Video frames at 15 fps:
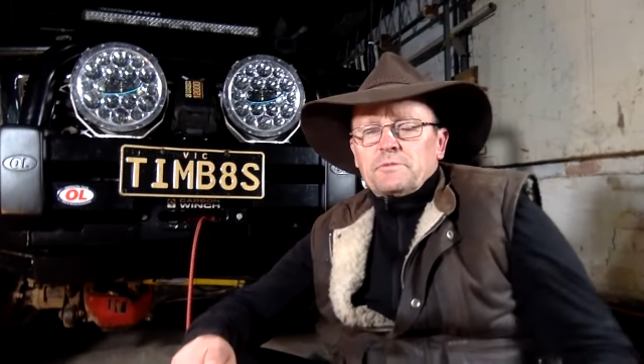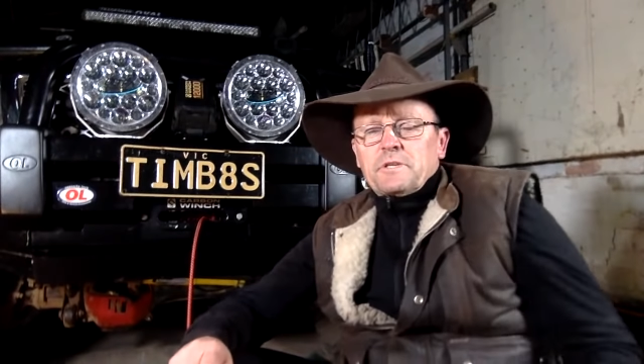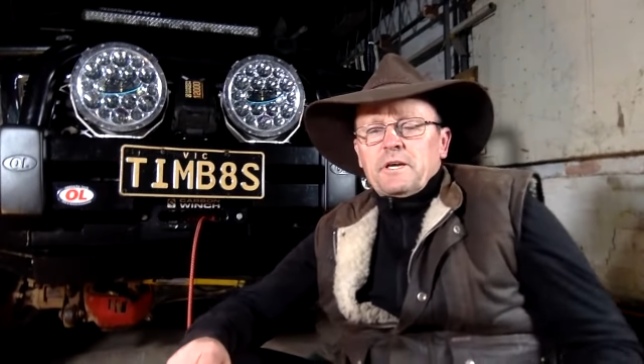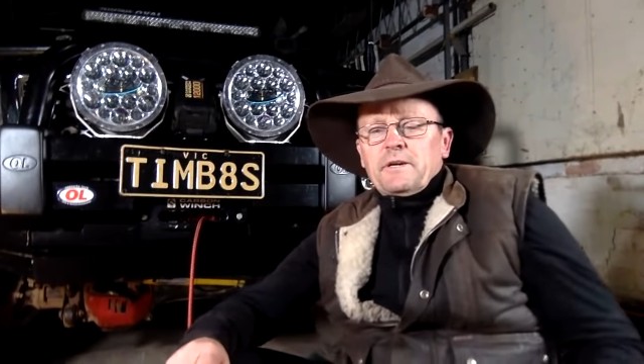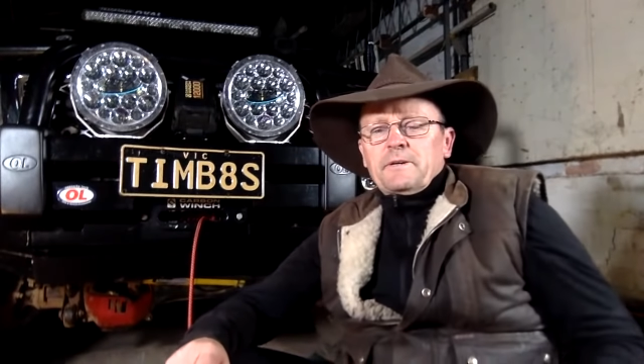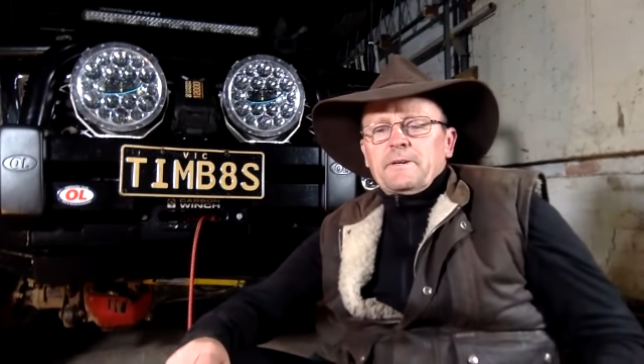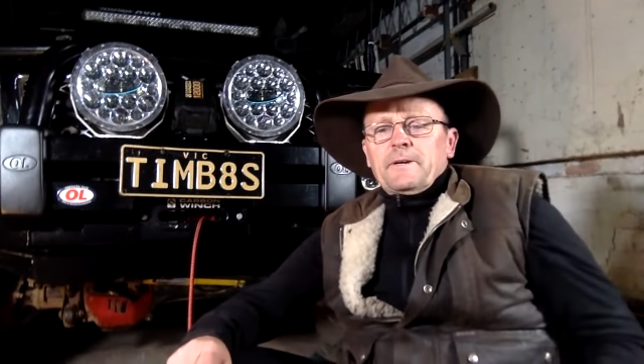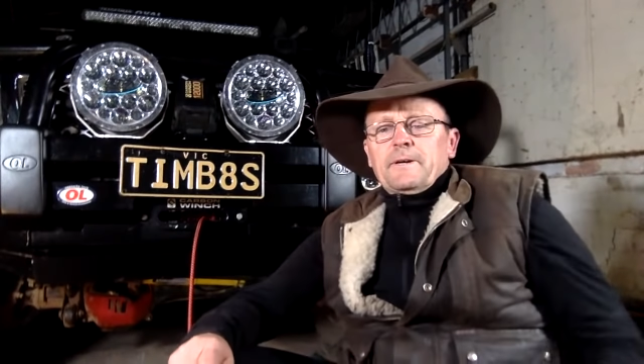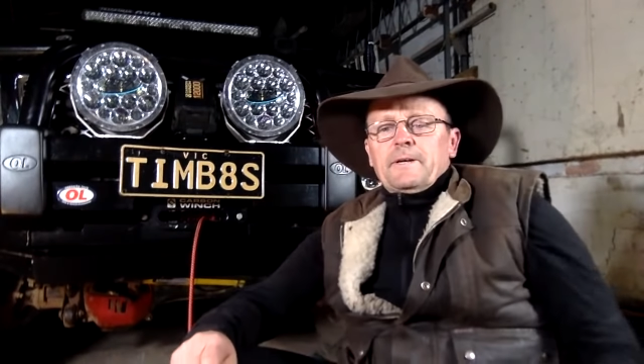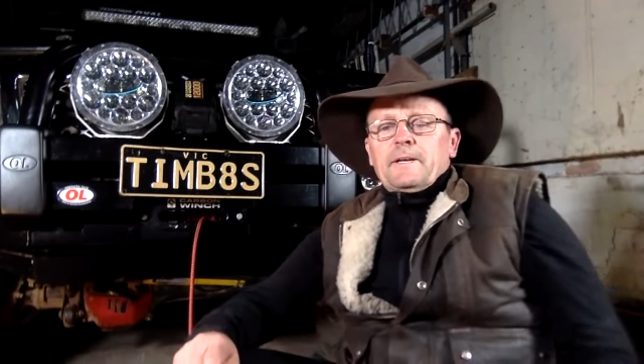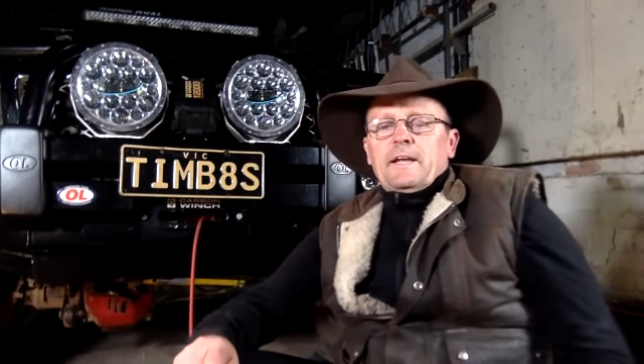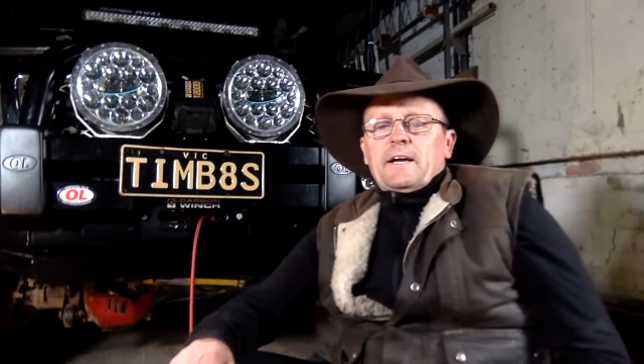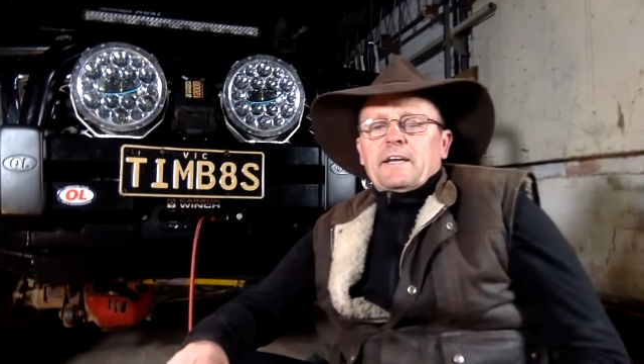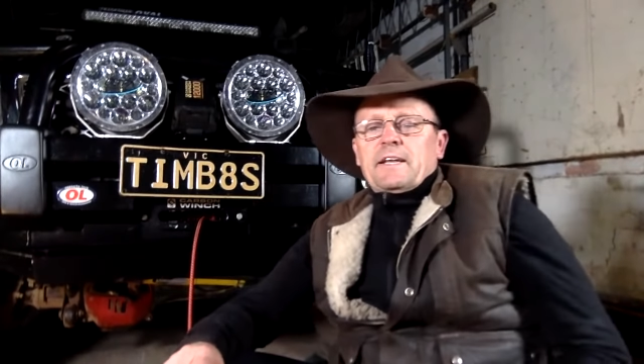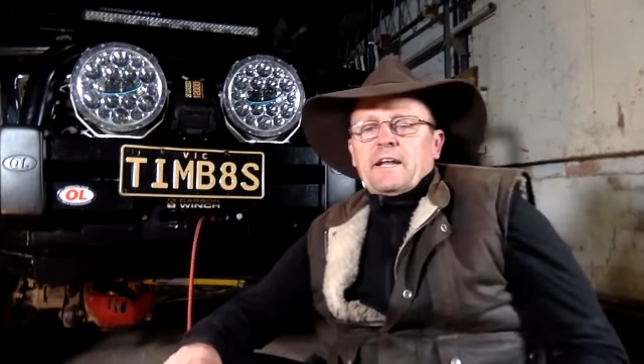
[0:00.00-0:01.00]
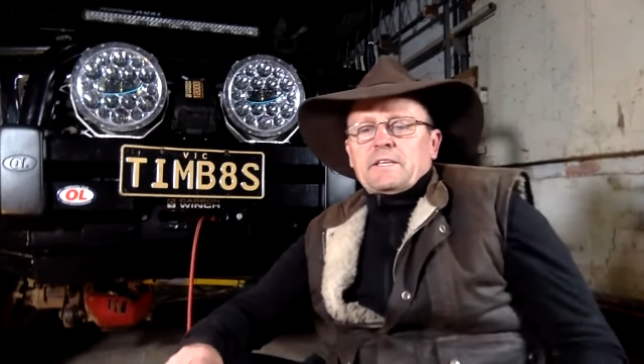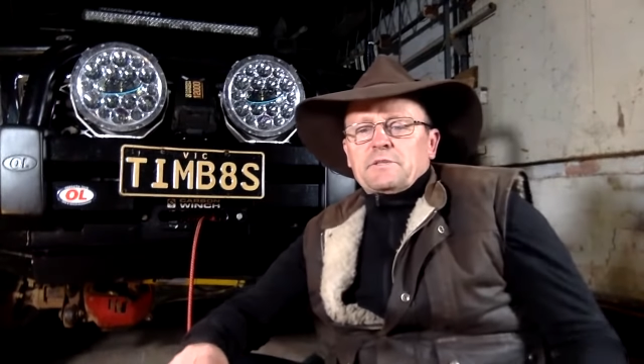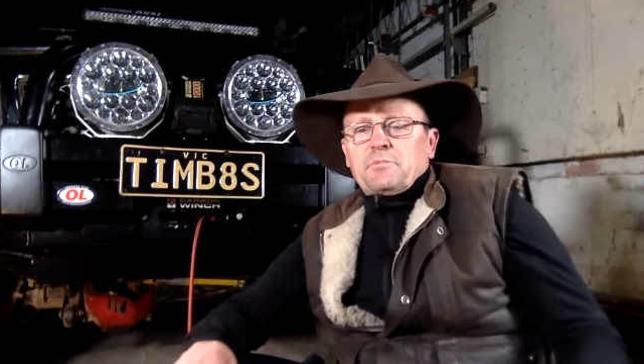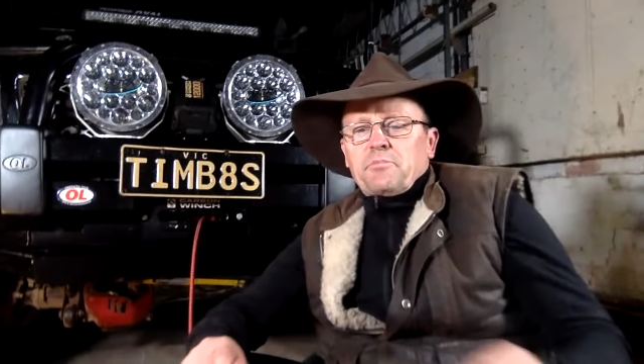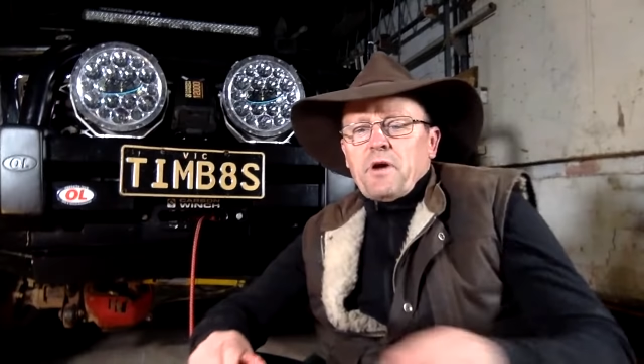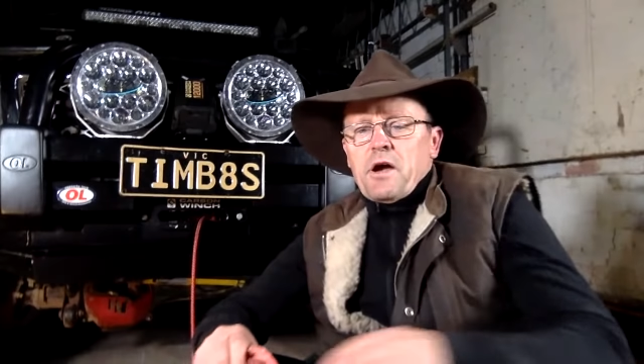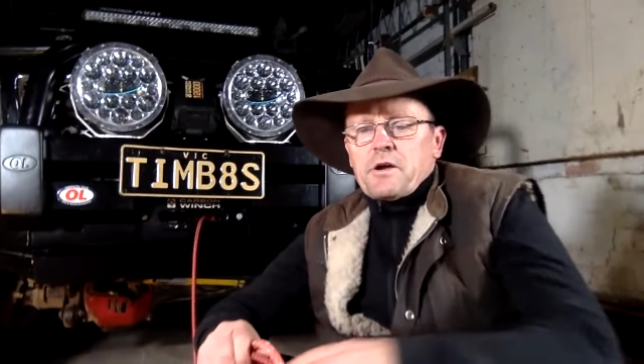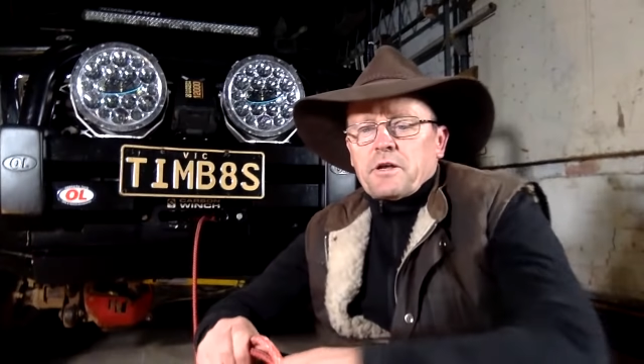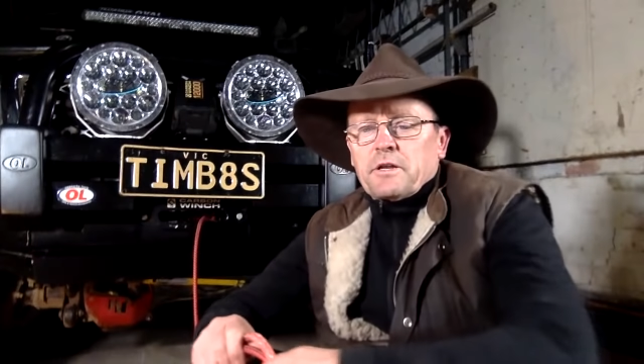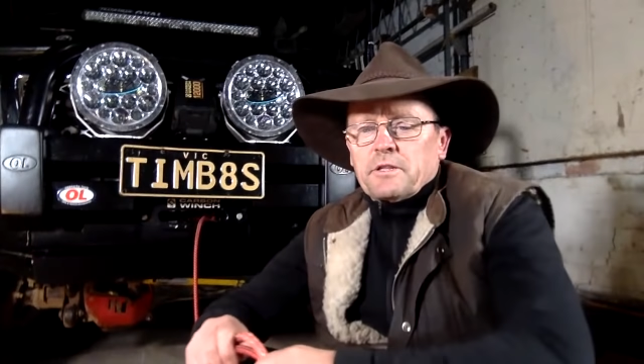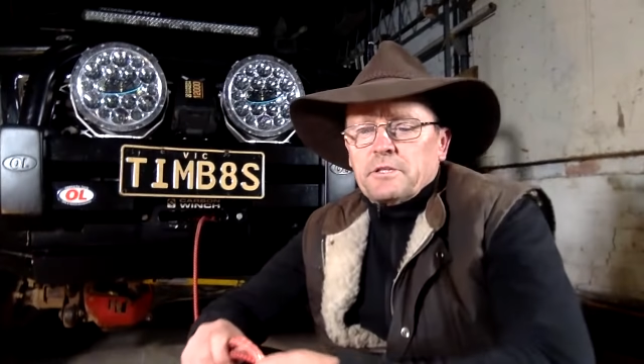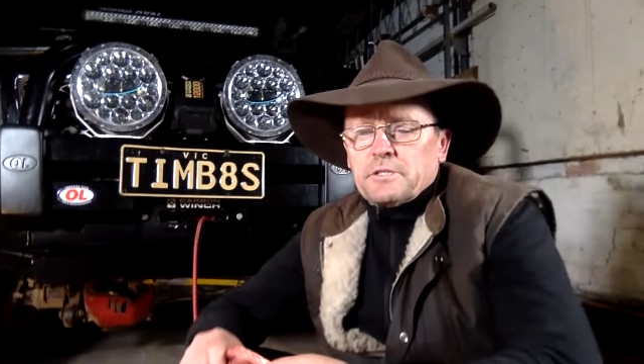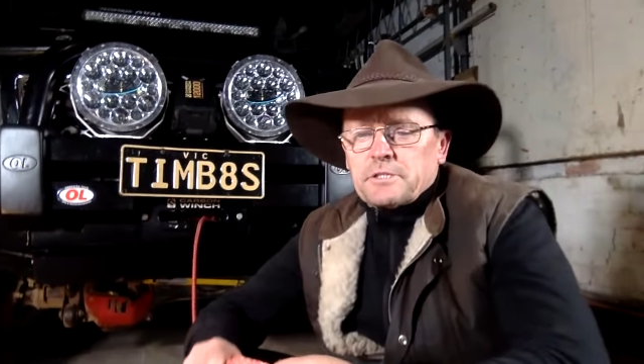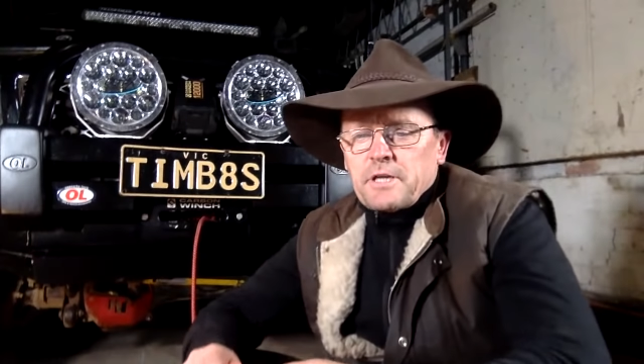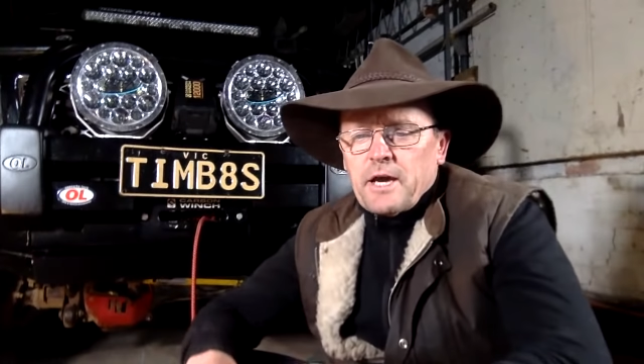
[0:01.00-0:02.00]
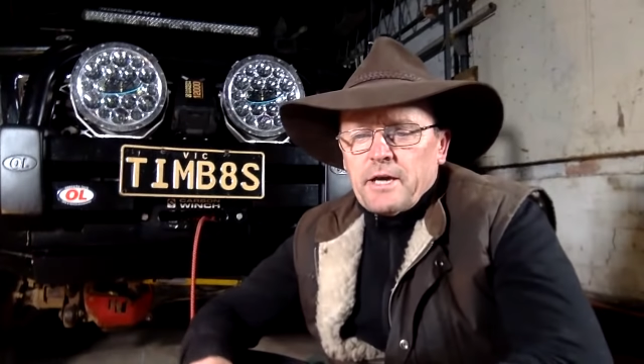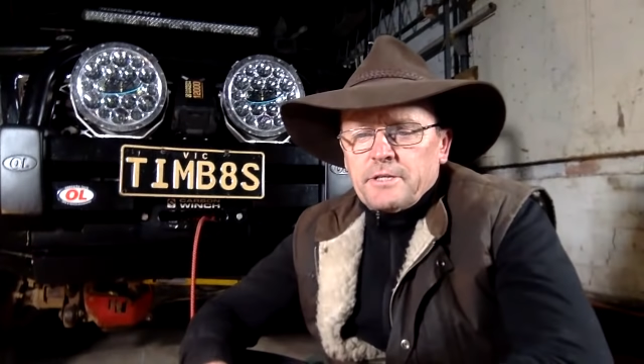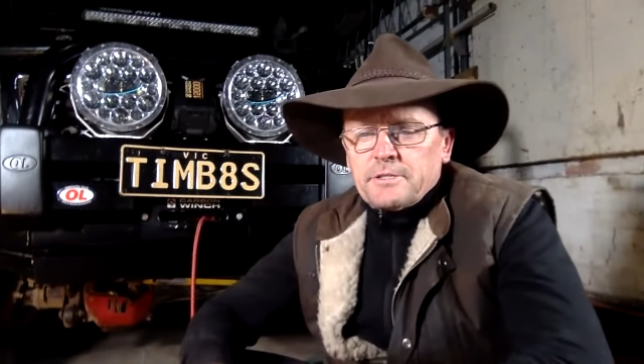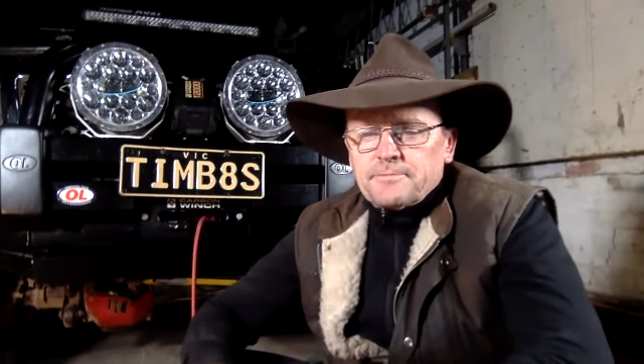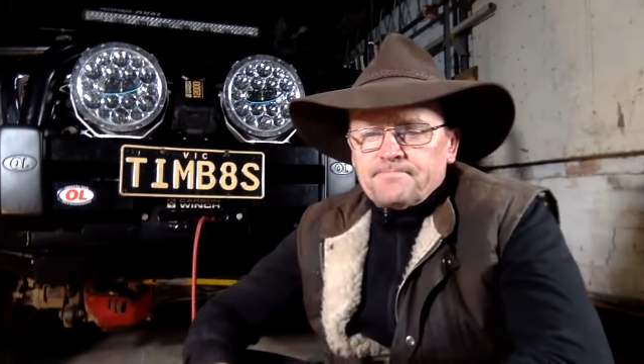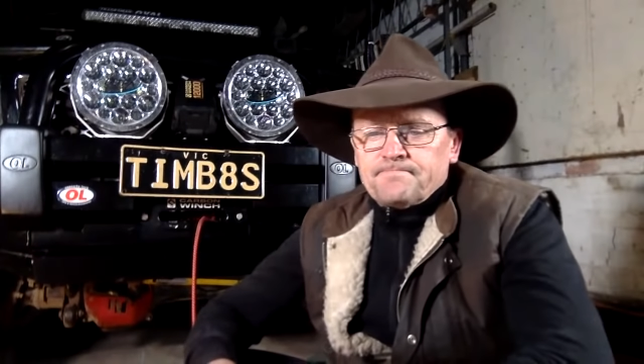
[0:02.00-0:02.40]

So, lucky it hasn't broken at this stage.